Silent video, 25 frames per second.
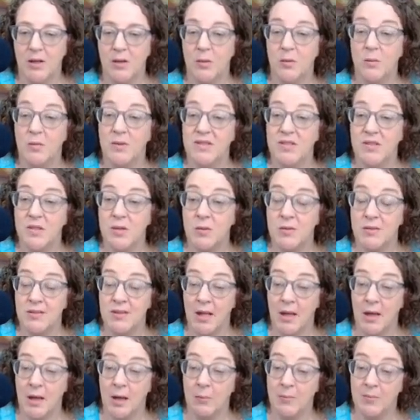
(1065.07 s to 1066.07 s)
was
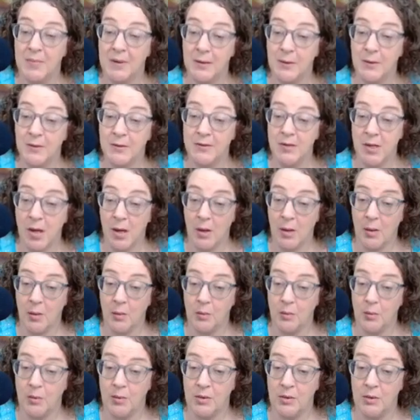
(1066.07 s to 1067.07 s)
using a bitter
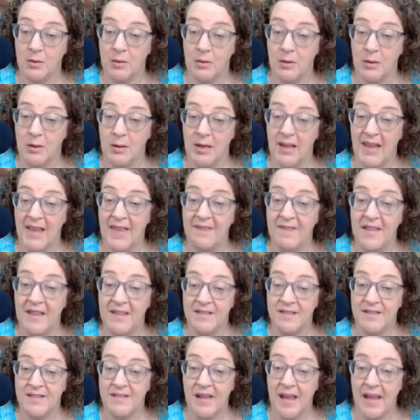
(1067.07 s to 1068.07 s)
tone and
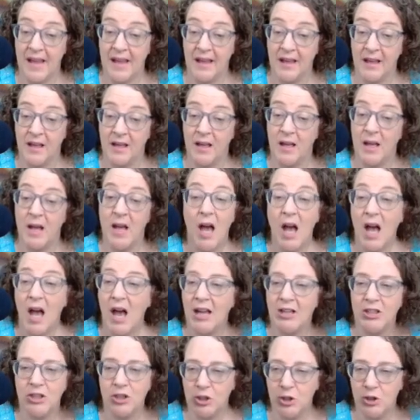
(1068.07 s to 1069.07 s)
then saying,
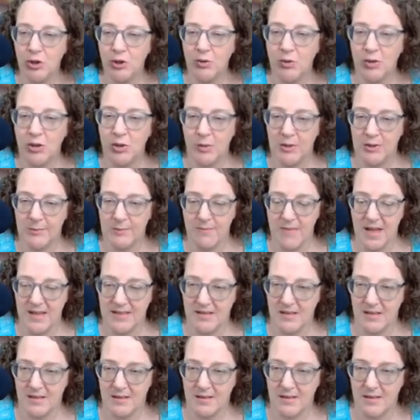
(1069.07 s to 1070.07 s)
I knew you would
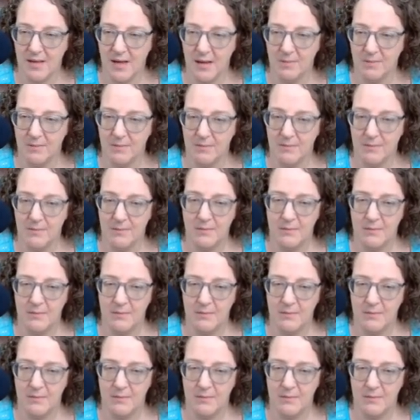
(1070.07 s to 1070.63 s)
mess this up.